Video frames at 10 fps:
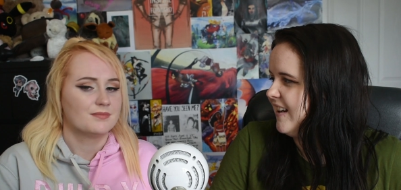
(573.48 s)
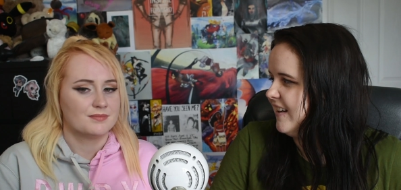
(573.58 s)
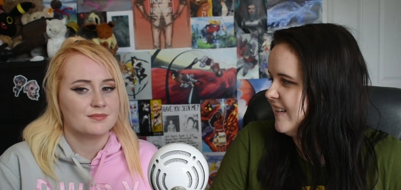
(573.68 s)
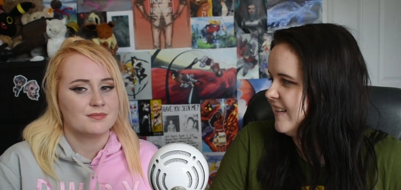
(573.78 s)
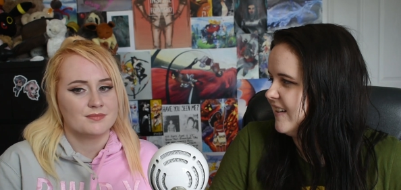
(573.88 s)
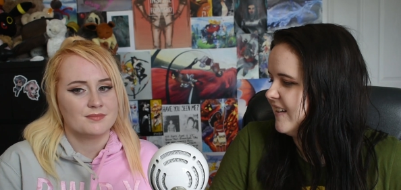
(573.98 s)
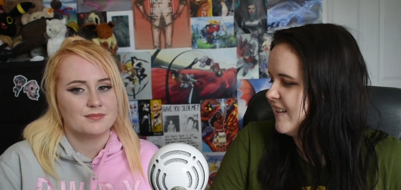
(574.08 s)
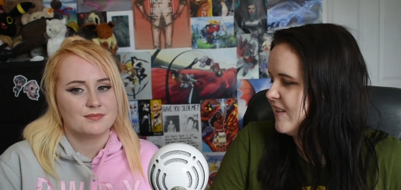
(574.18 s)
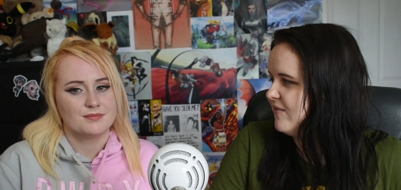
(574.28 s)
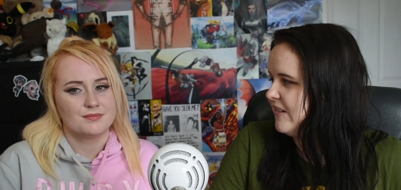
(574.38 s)
Speaker 1: in
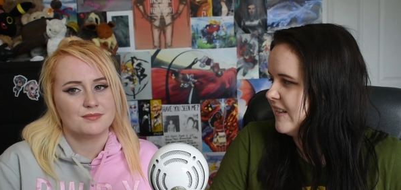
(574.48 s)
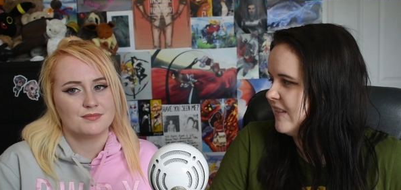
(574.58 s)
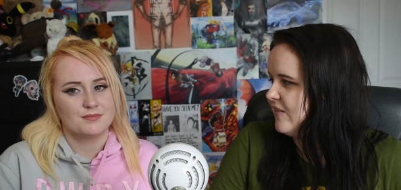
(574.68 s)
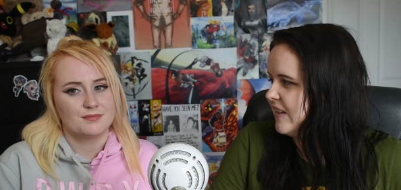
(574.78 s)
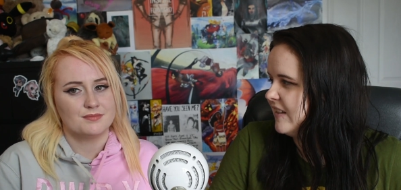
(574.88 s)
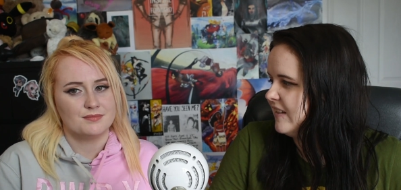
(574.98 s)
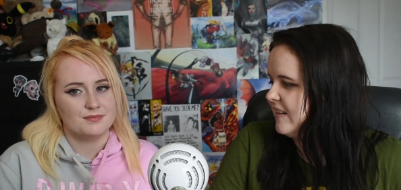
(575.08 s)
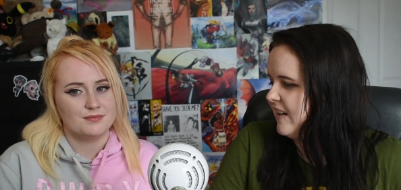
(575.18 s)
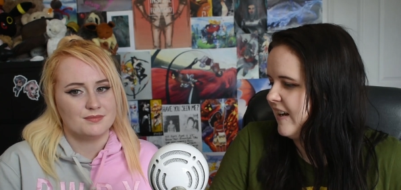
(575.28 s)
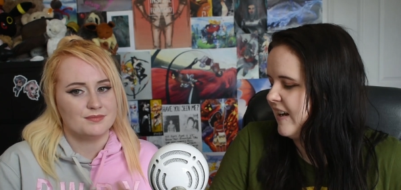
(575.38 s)
the the volume,
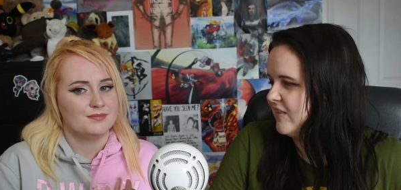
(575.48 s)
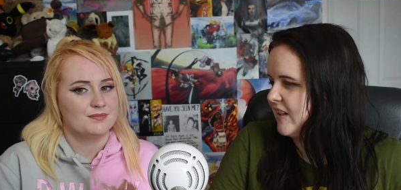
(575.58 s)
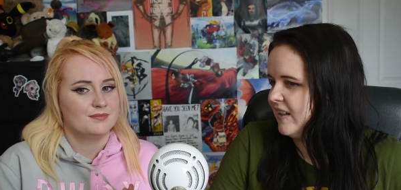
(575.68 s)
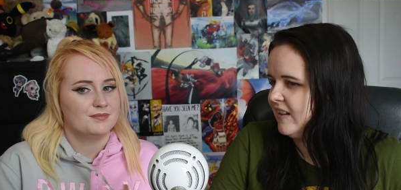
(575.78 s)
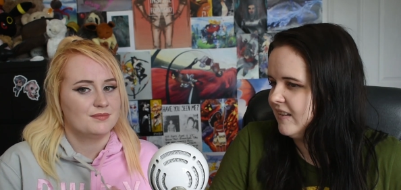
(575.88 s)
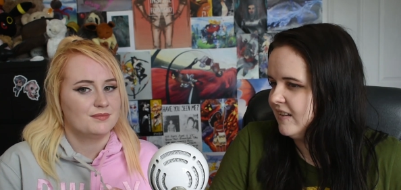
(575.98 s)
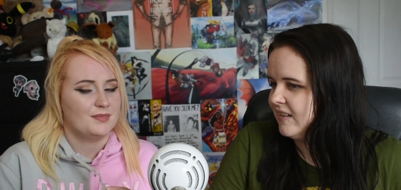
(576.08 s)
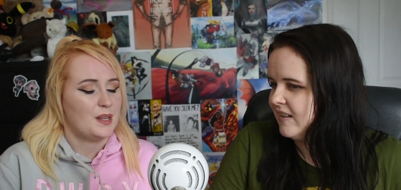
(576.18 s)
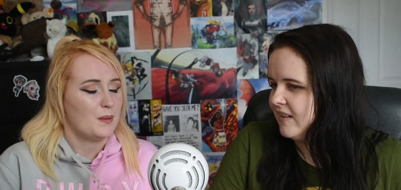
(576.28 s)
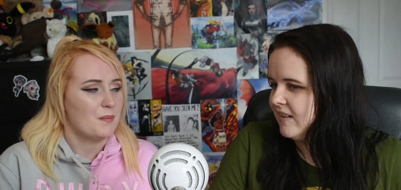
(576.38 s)
then have at.
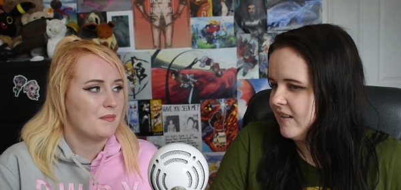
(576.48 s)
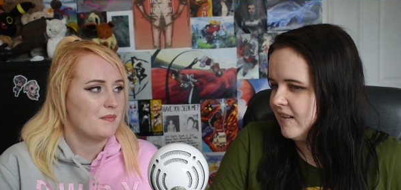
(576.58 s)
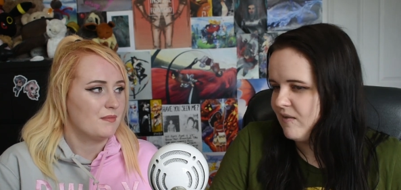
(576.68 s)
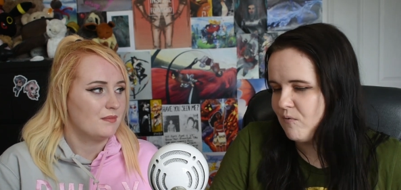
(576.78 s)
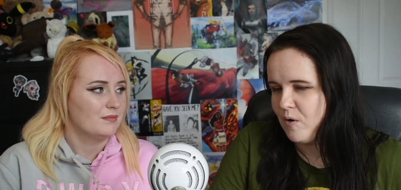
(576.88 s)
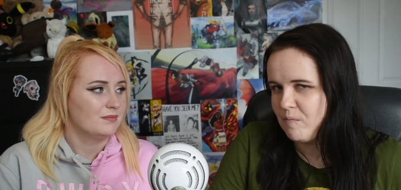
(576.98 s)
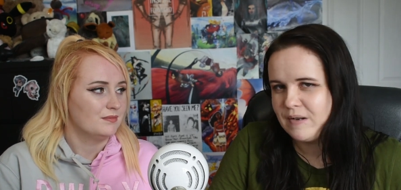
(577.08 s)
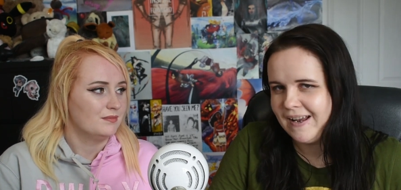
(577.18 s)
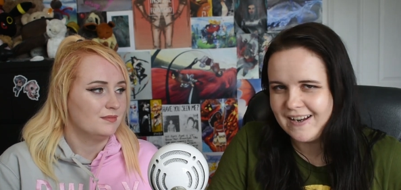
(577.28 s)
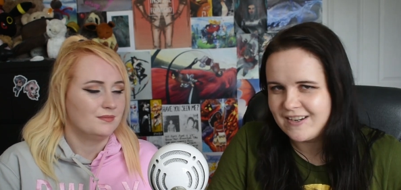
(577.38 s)
Yep. What
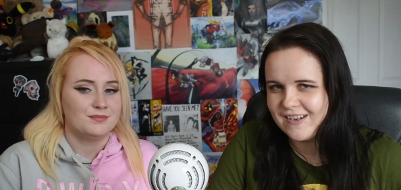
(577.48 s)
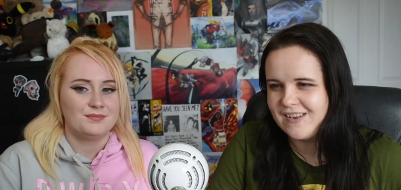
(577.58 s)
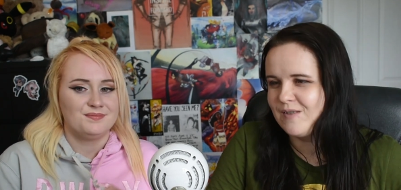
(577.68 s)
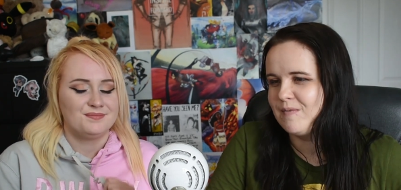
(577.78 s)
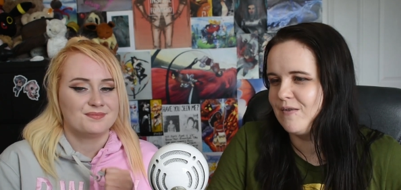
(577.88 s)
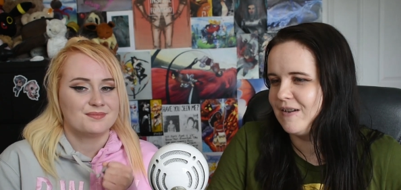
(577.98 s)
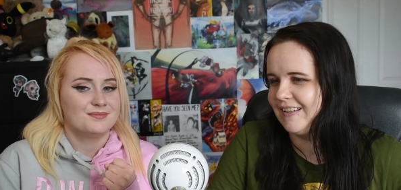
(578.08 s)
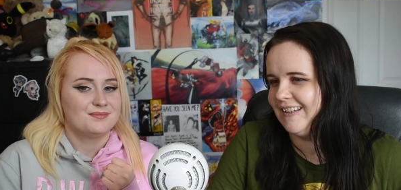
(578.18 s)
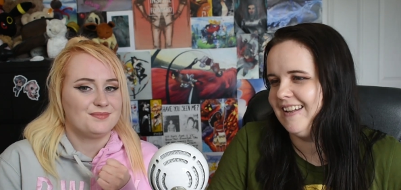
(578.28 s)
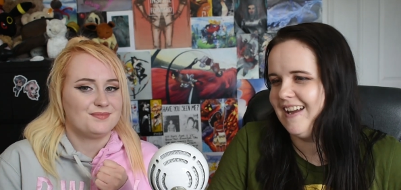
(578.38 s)
potentially could be the
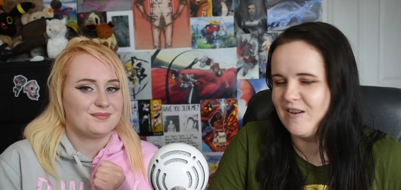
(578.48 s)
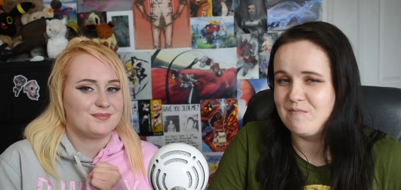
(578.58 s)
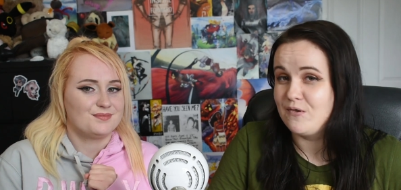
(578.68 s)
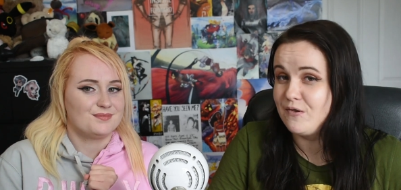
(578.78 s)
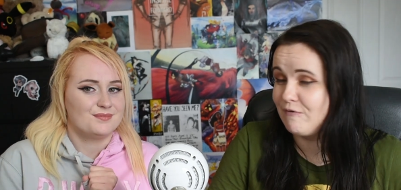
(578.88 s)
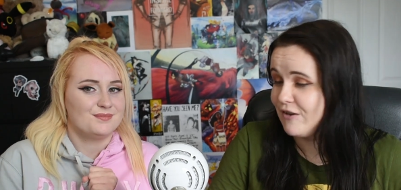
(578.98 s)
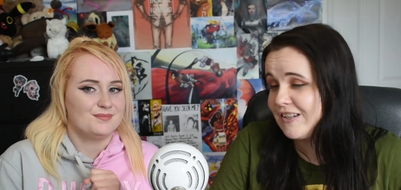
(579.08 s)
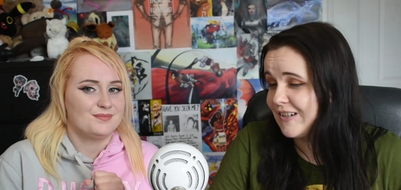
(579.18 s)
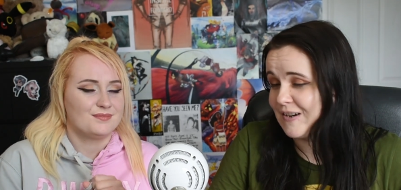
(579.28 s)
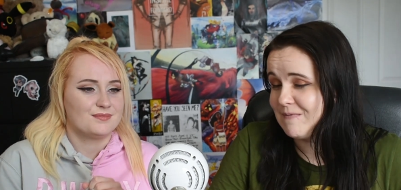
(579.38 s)
reason that Arryn broke her voice
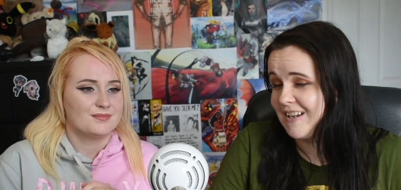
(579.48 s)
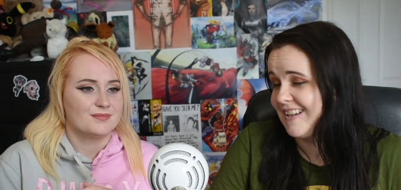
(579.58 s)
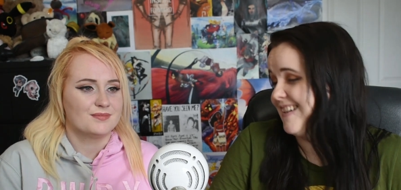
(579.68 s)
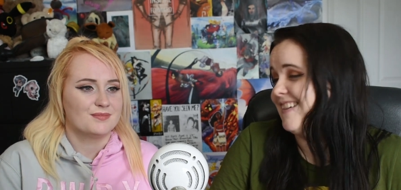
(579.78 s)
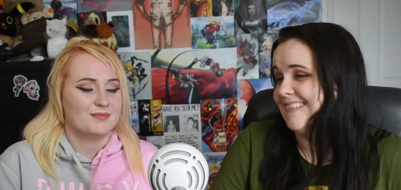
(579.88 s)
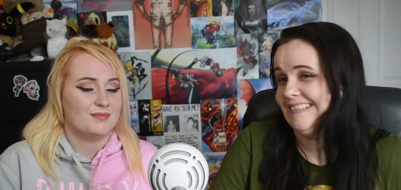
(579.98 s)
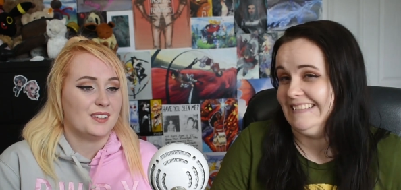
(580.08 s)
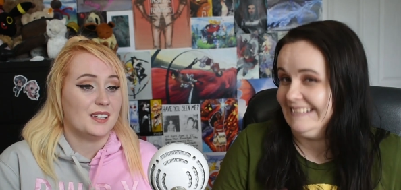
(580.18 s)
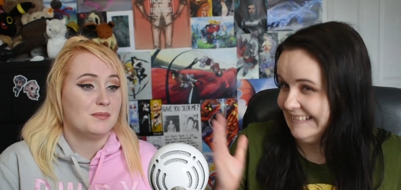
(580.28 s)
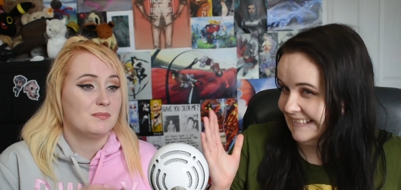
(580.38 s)
screaming?
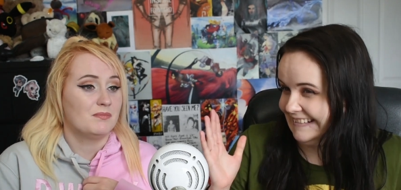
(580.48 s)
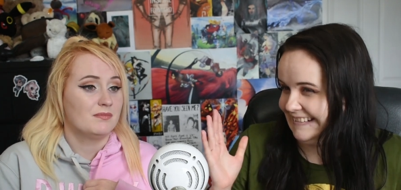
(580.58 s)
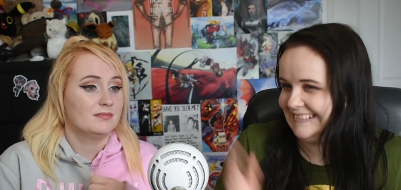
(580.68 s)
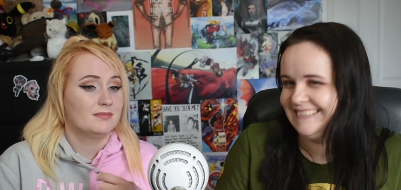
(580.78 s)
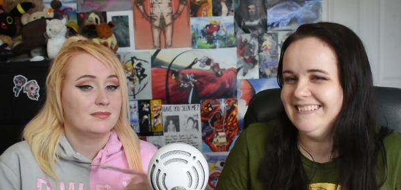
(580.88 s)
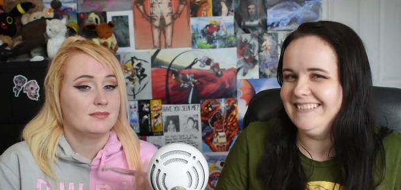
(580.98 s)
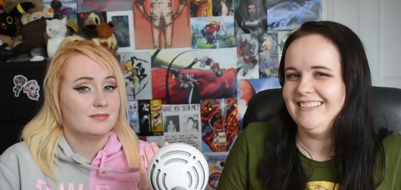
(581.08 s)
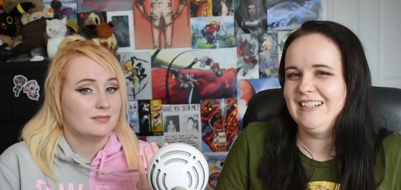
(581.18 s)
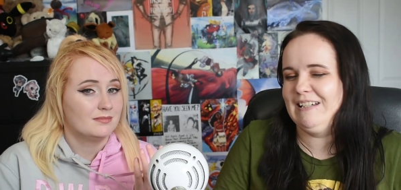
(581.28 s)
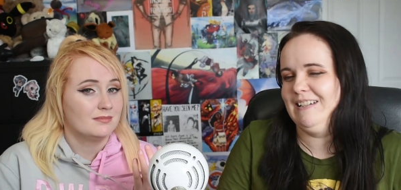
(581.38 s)
Yep
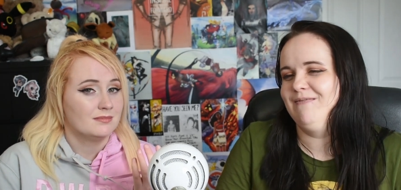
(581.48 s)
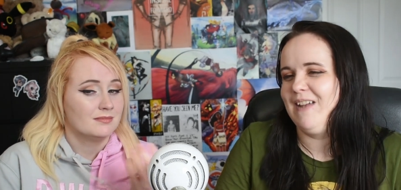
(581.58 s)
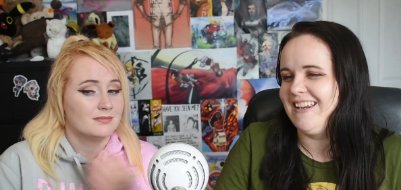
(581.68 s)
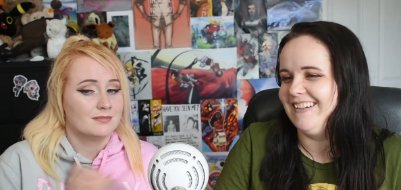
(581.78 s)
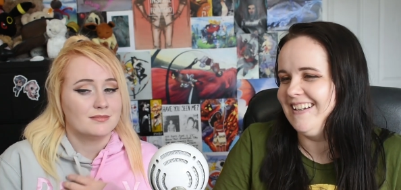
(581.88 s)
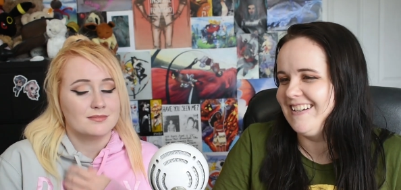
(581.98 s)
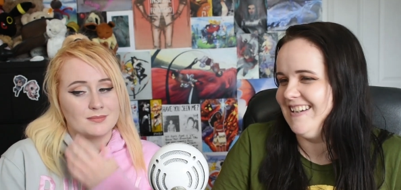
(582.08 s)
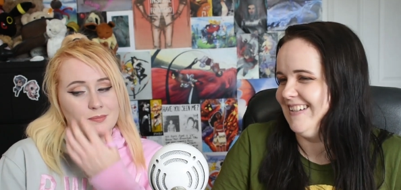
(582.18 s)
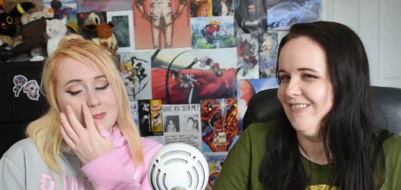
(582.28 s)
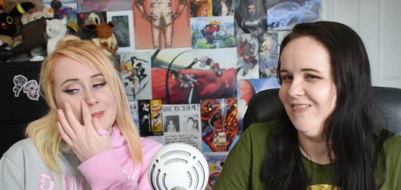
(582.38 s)
speculation
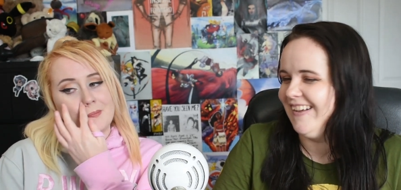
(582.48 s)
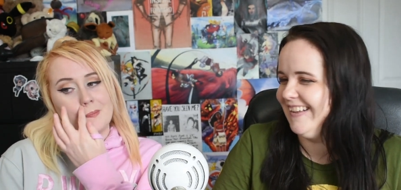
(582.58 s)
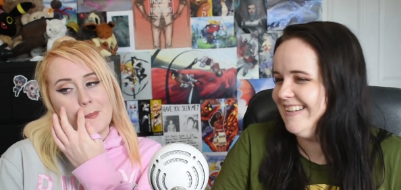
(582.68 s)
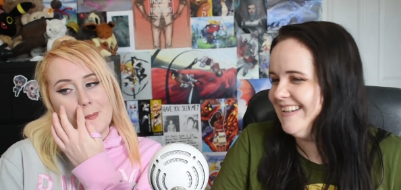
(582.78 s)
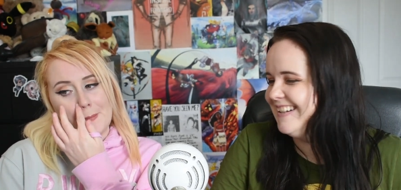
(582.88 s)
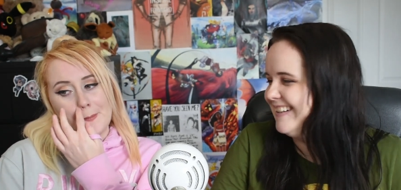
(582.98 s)
is fun.